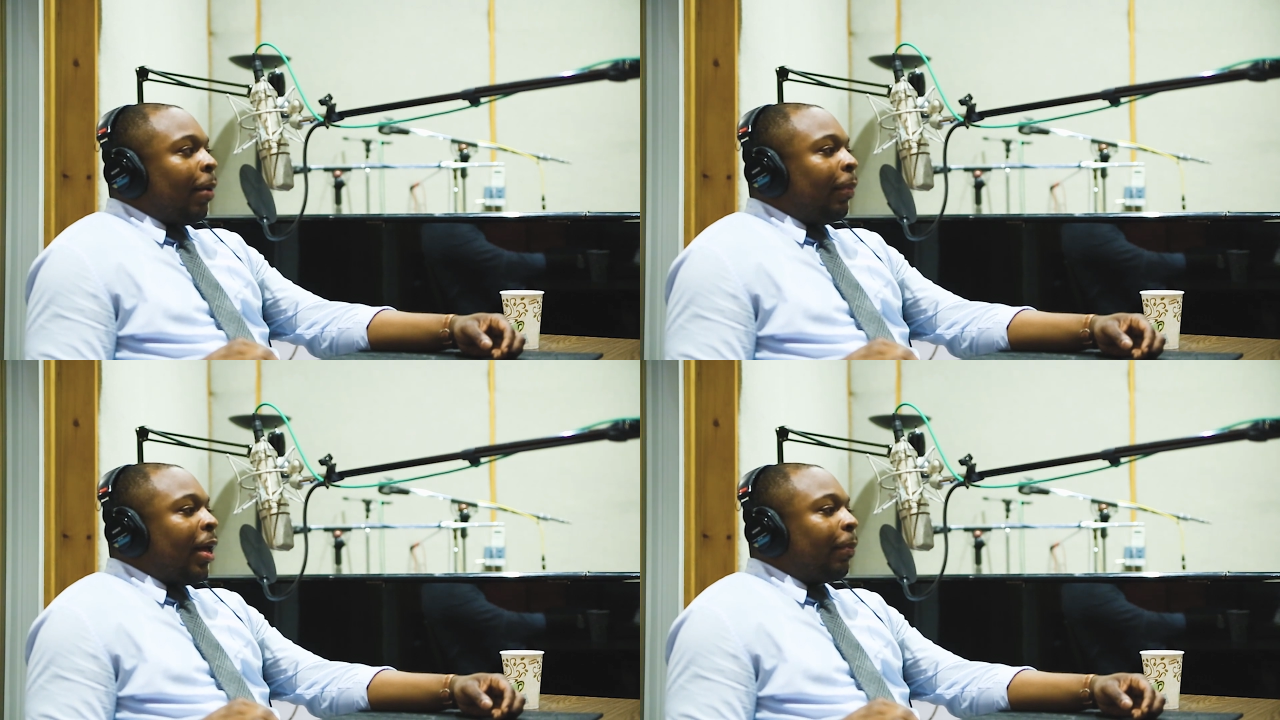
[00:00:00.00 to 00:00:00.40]

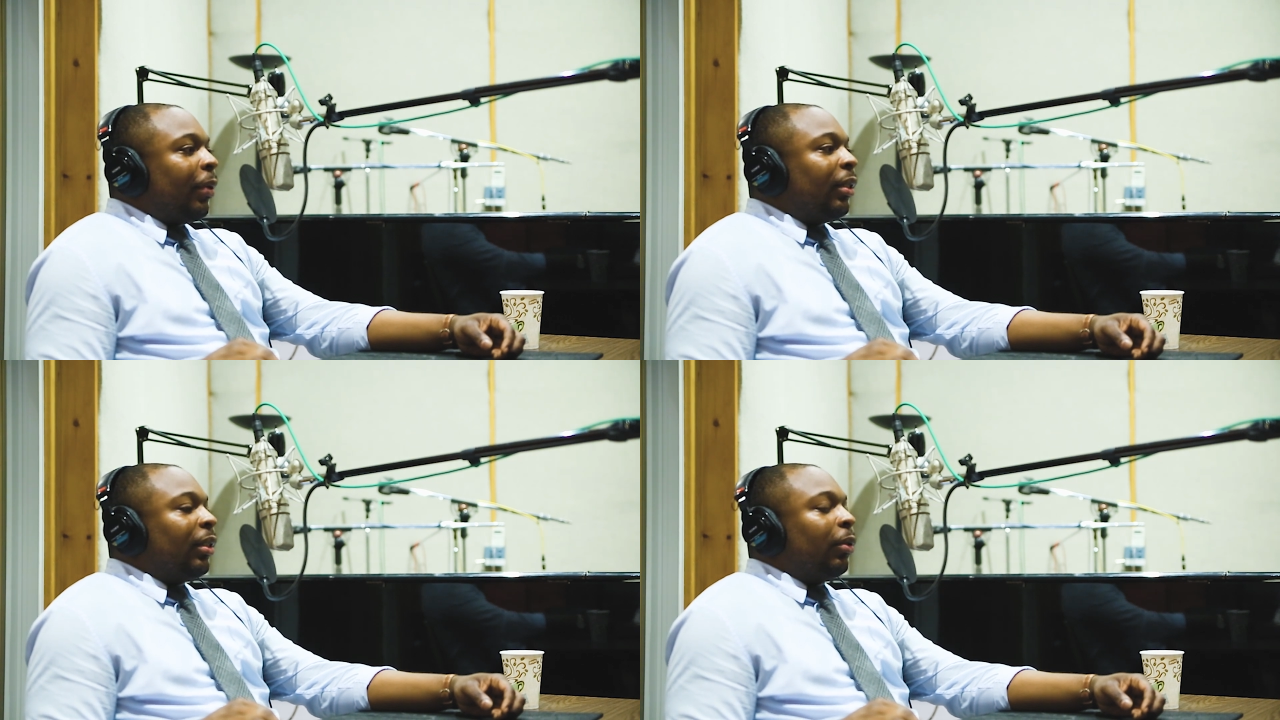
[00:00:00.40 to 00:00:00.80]
Black
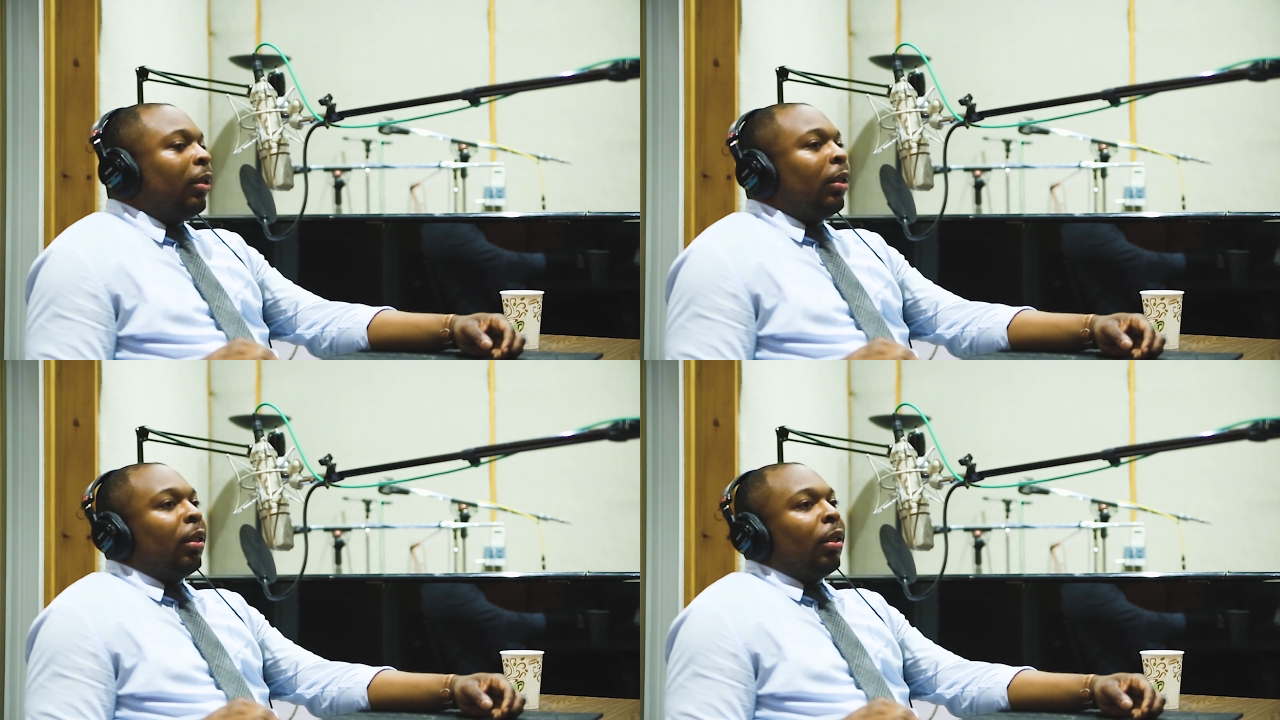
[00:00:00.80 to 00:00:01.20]
men
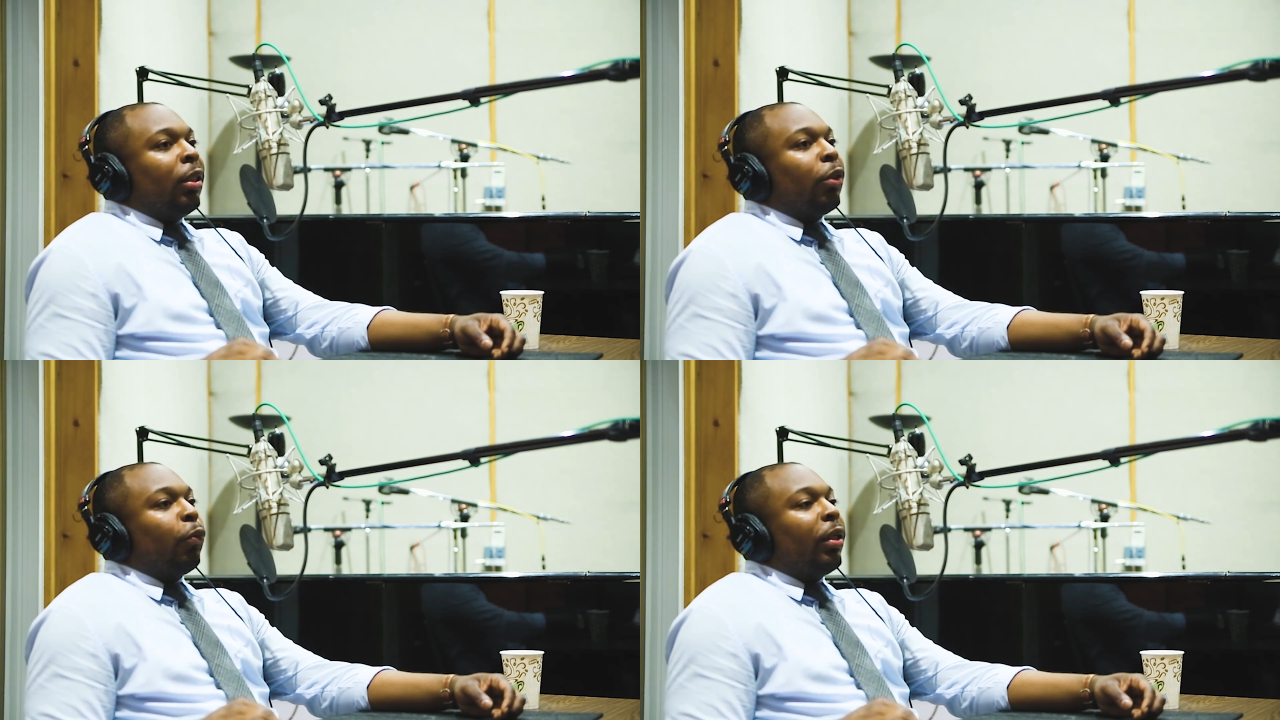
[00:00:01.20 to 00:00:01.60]

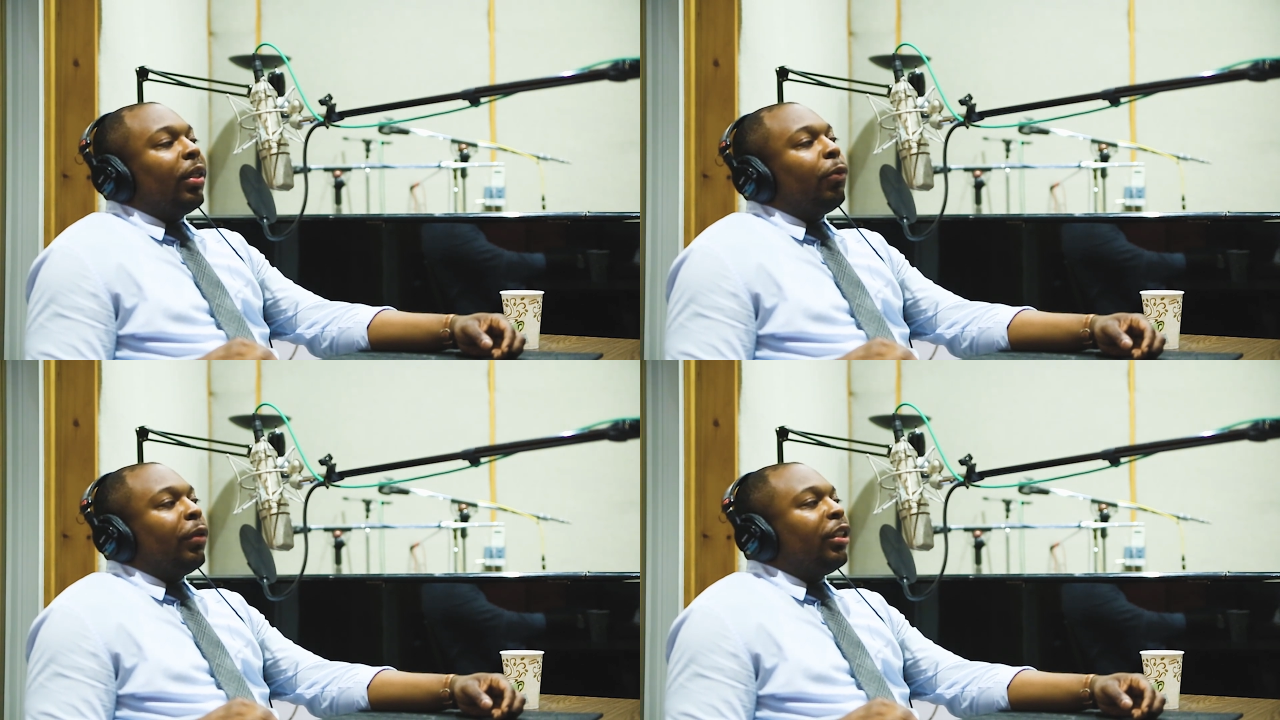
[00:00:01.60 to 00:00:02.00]
to
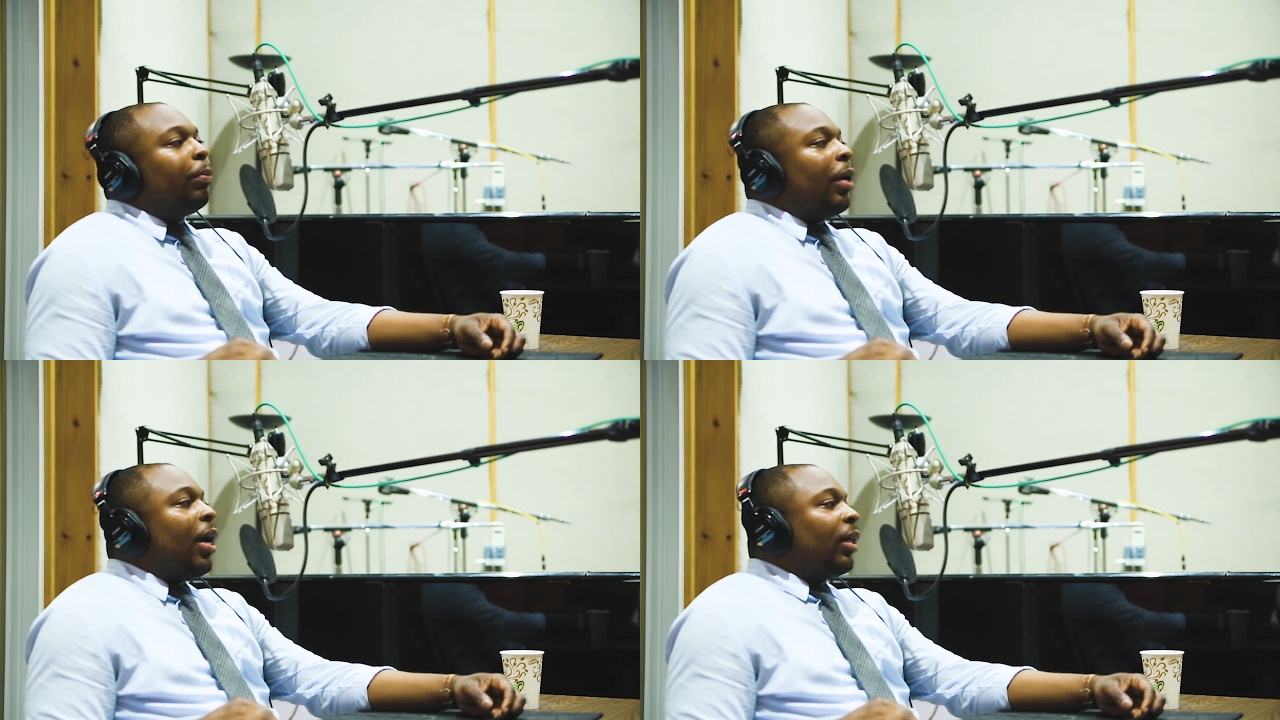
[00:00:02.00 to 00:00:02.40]
really
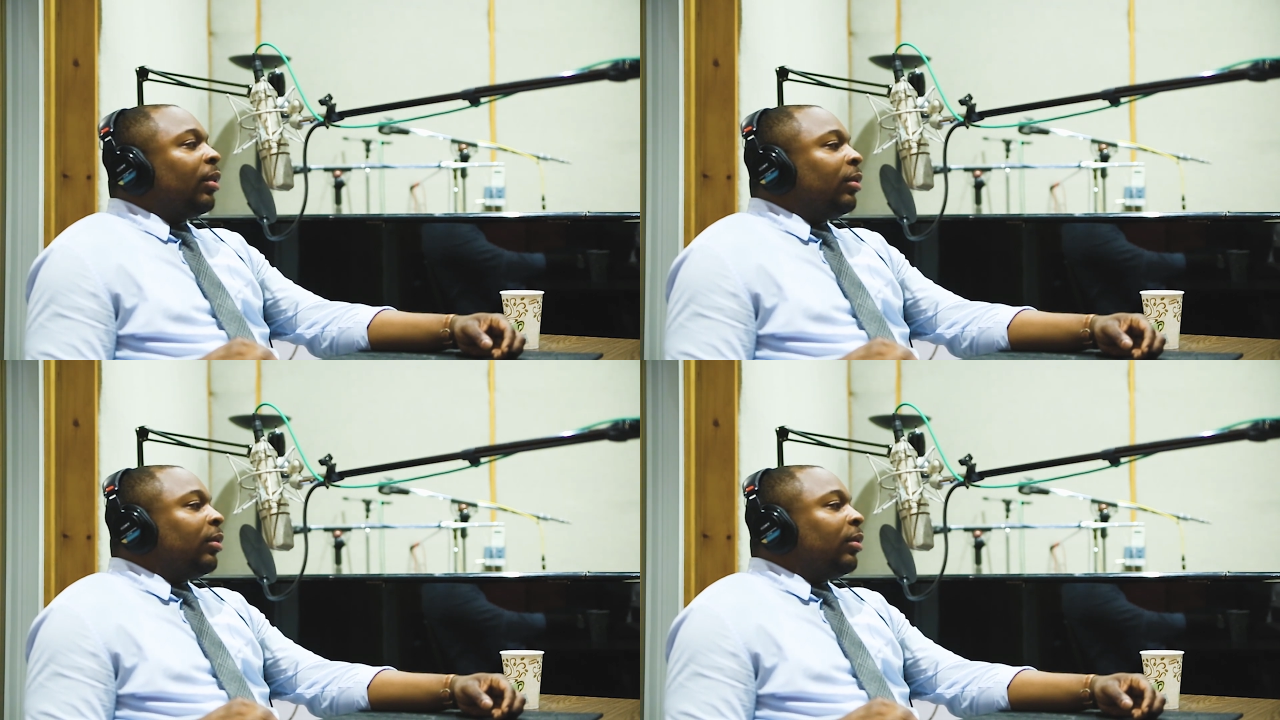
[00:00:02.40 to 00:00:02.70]
reach back.